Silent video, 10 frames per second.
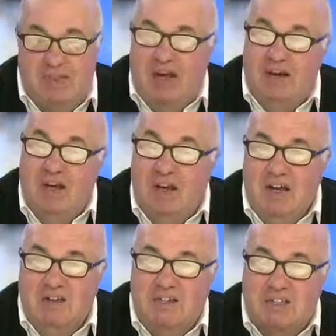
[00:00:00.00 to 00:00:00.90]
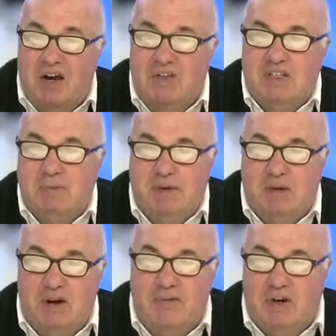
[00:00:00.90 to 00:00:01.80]
that. It's a site that's been
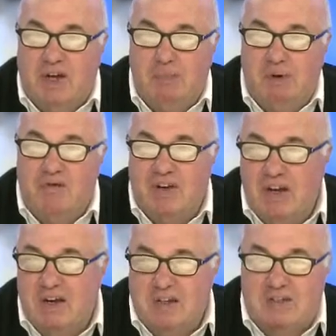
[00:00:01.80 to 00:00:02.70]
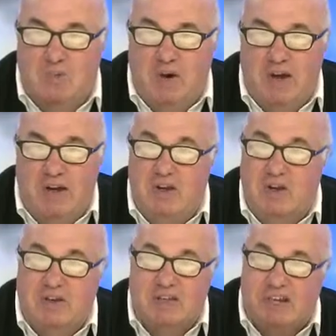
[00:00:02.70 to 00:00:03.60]
going for a couple of years where you
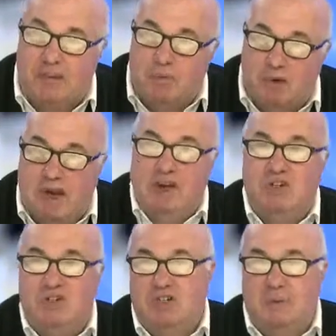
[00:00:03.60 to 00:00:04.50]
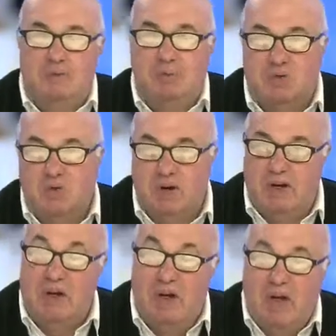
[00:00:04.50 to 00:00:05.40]
can set up relationships
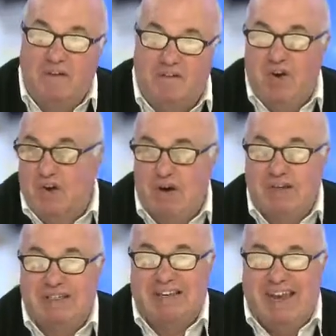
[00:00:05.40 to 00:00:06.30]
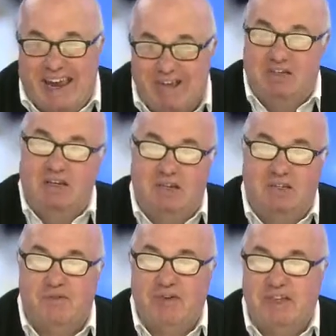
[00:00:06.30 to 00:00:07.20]
between various
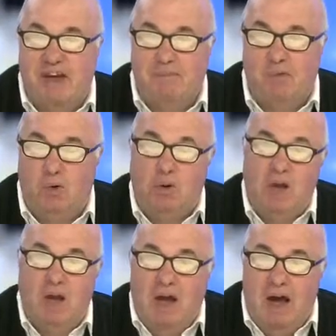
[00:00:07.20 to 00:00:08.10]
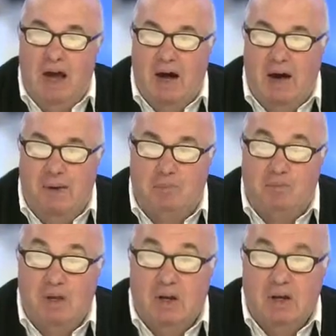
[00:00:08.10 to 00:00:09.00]
entities. For example,
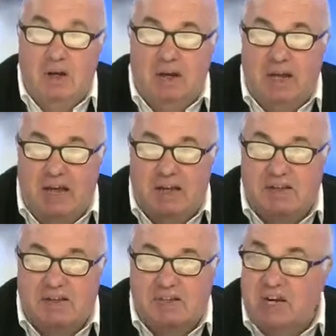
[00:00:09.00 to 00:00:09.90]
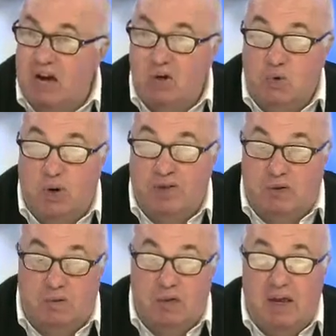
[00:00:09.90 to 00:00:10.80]
it has Yahoo
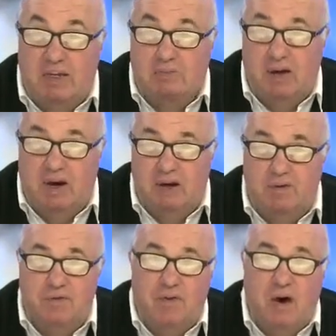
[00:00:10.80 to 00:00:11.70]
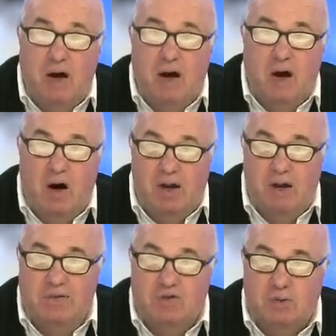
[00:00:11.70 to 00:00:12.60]
Weather as part of
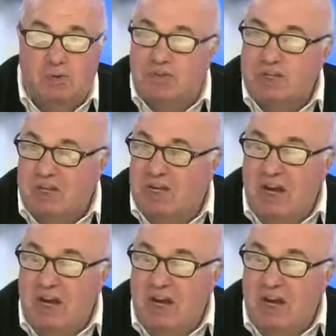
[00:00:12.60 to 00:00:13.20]
IFTTT.